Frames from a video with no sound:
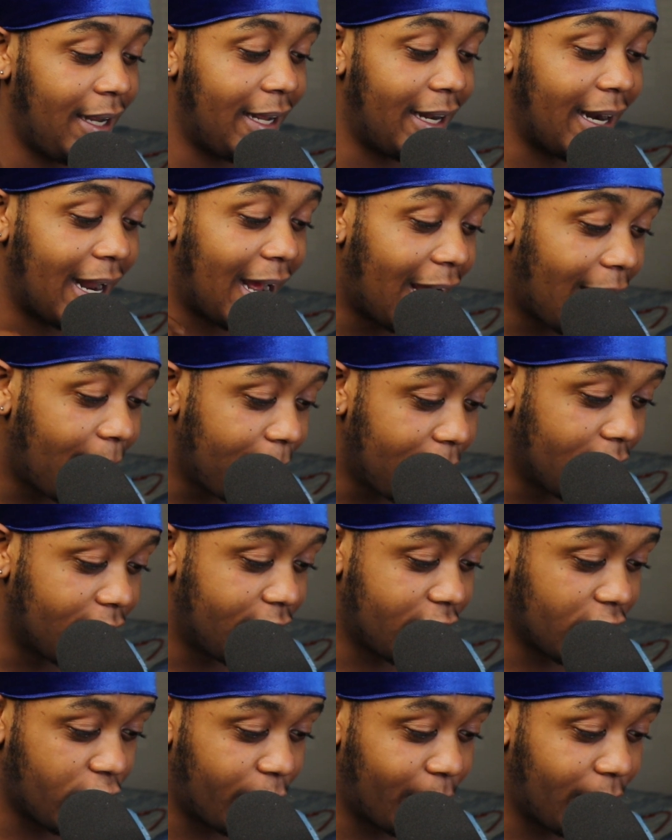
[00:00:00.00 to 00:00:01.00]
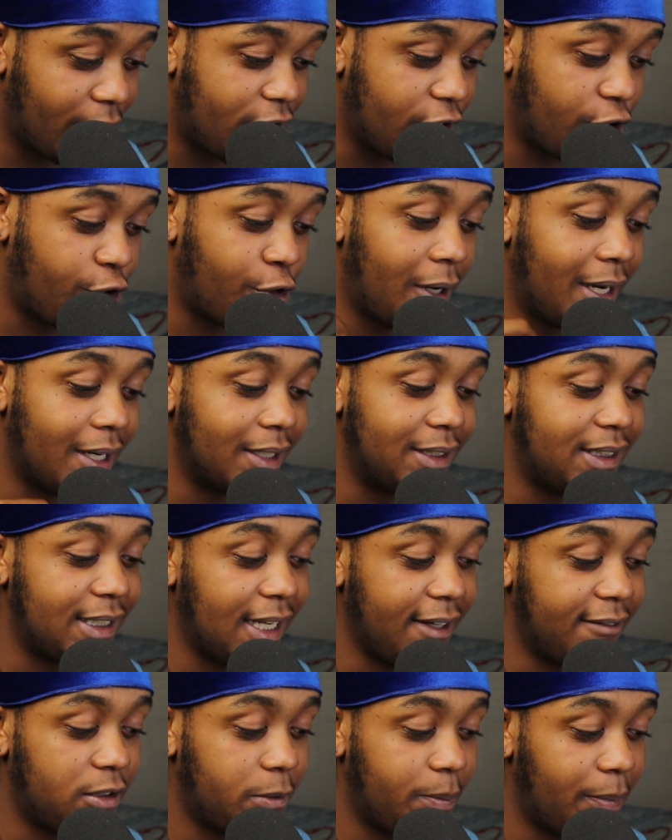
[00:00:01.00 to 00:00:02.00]
And I'm determined to create a
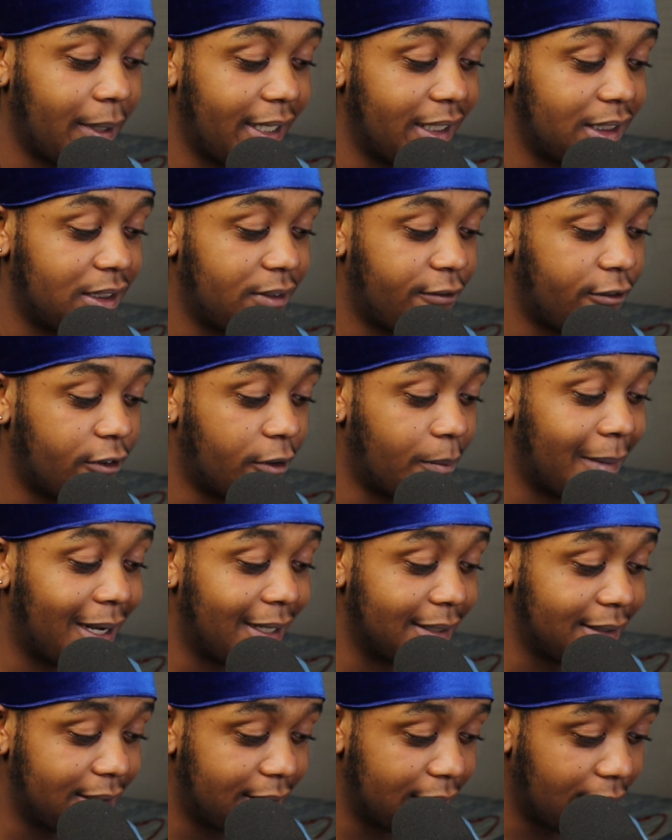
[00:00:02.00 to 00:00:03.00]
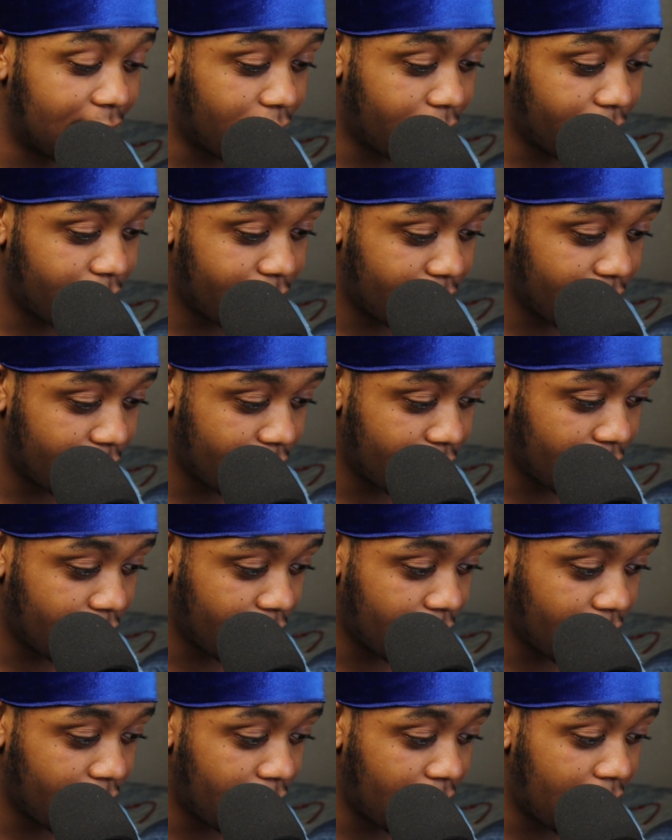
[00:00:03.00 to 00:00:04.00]
safe space for myself
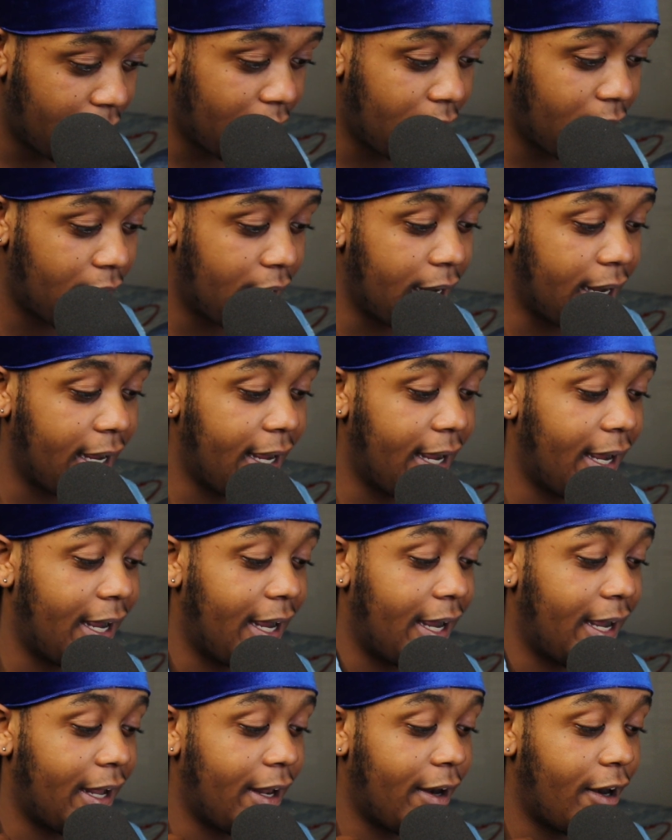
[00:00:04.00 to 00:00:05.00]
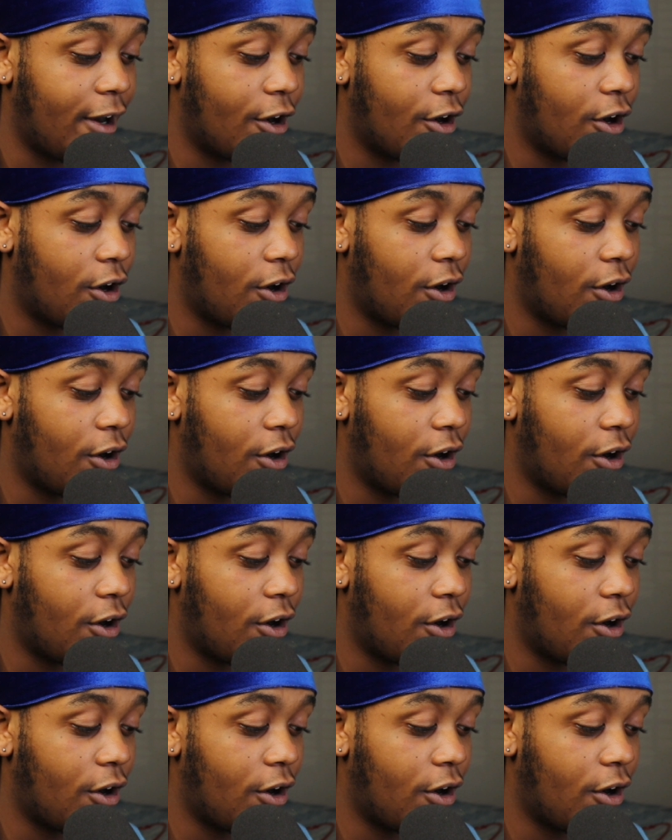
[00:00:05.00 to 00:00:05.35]
and